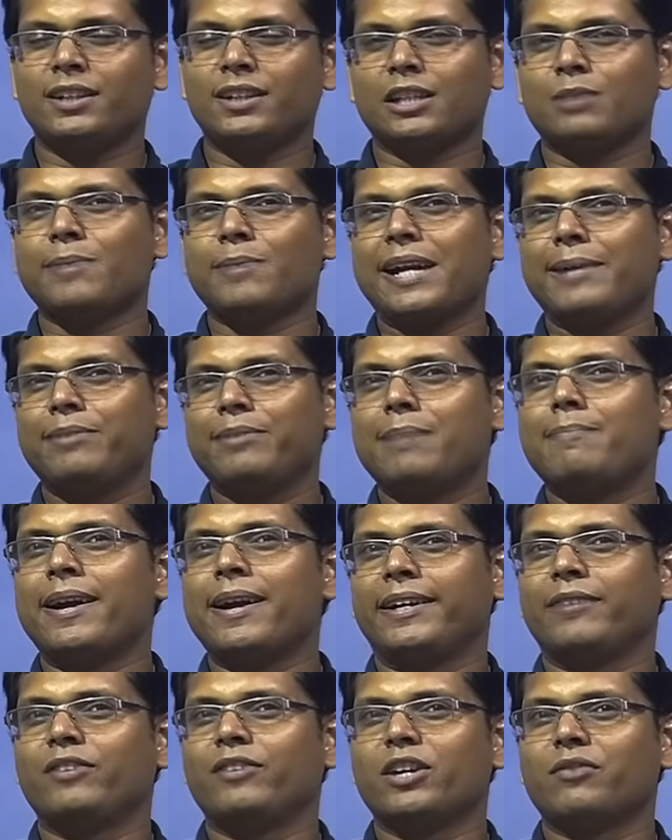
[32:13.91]
this might be a
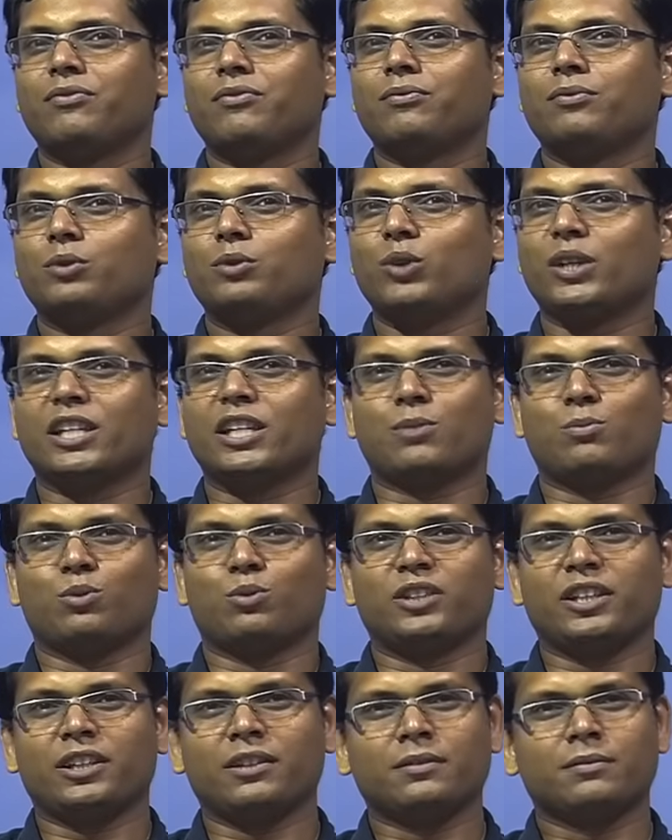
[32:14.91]
better way of doing
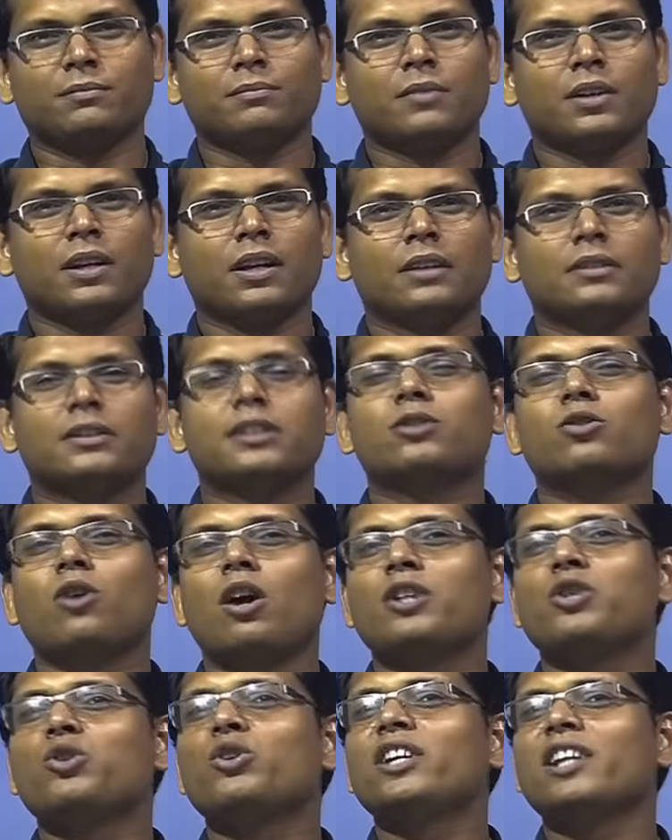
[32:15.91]
smoothing. This is called
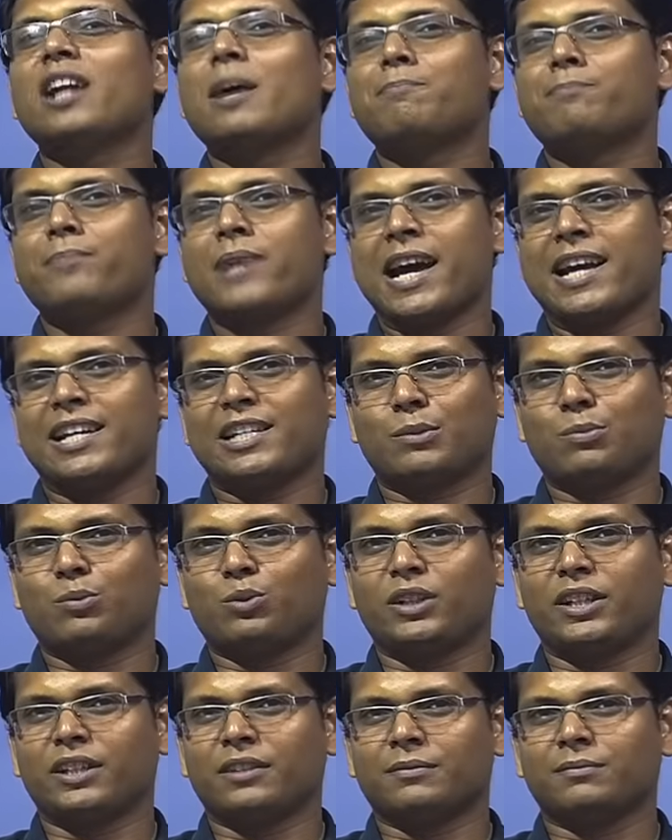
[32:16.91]
unigram prior
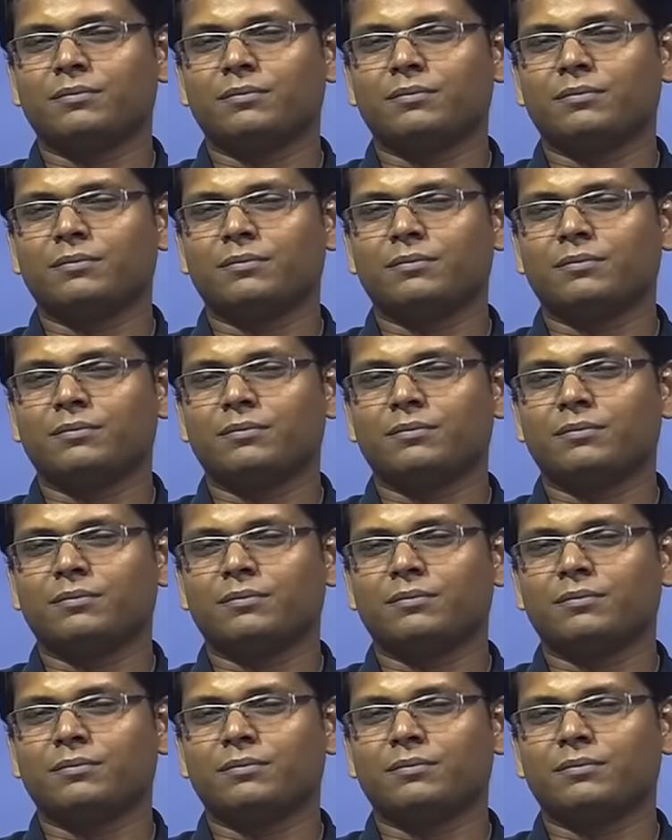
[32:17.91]
smoothing.